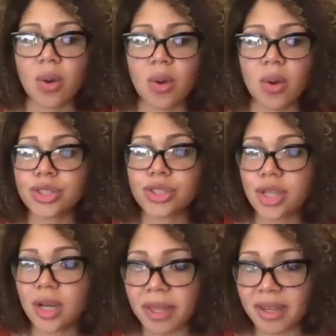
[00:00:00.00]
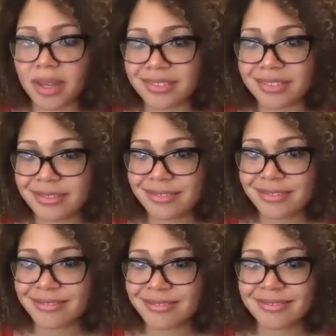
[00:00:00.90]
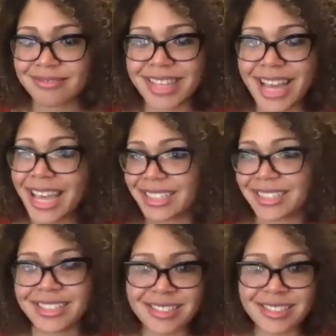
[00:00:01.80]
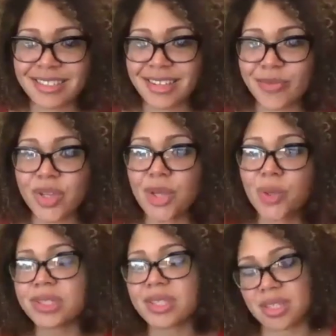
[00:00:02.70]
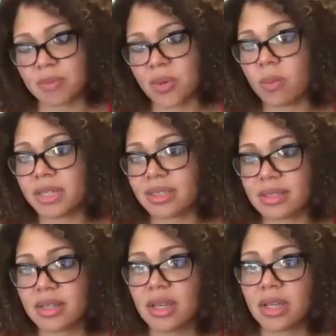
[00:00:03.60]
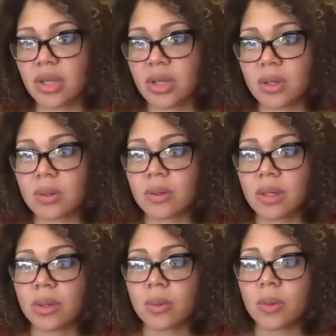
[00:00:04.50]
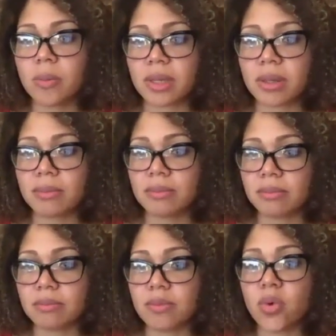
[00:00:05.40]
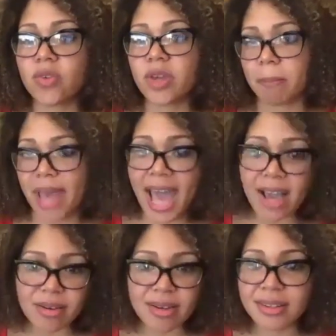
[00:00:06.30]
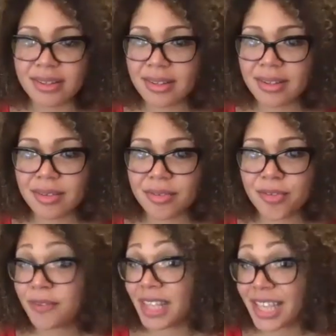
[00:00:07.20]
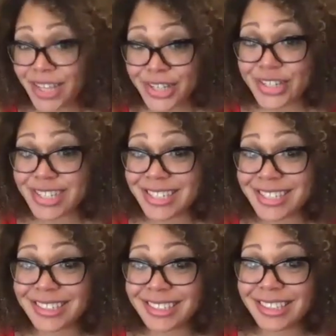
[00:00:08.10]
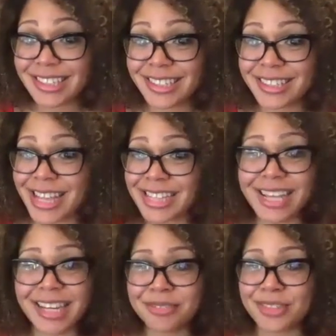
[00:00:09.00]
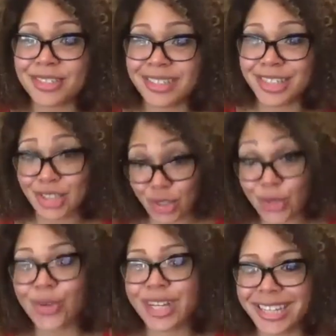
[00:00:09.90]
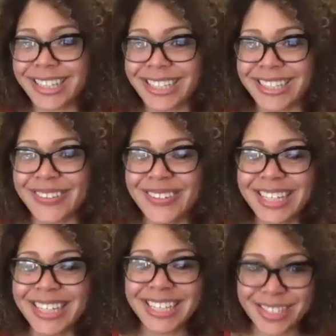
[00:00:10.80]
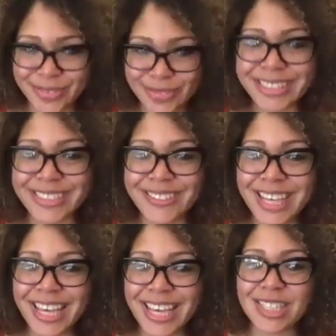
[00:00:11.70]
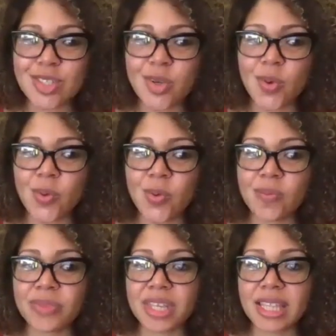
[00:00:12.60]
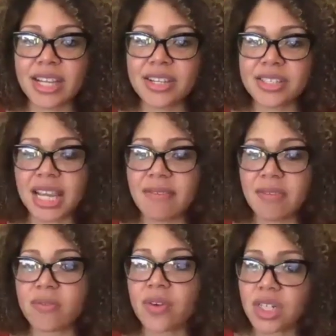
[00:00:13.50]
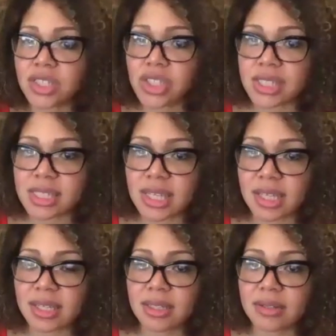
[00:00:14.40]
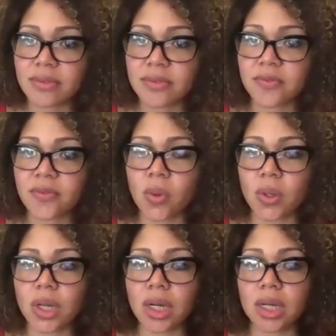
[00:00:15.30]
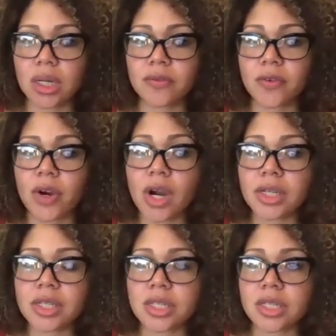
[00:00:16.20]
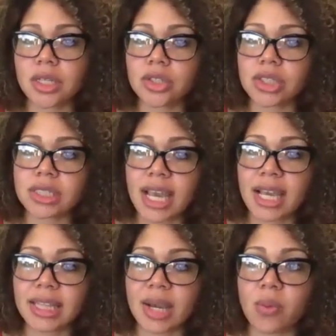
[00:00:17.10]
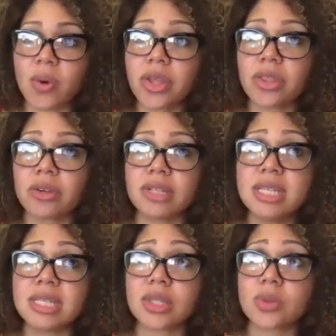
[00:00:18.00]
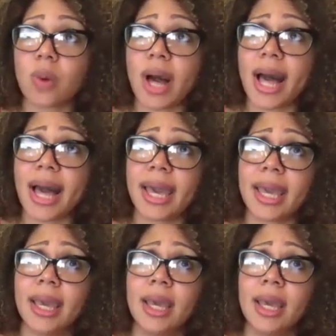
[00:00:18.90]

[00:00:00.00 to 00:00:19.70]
will determine decades. If we lose this moment, you know, we'll be moving back 50 years. That's not even a joke, you know, it's real. And so there's a level of urgency for for artists to understand that one of the reasons why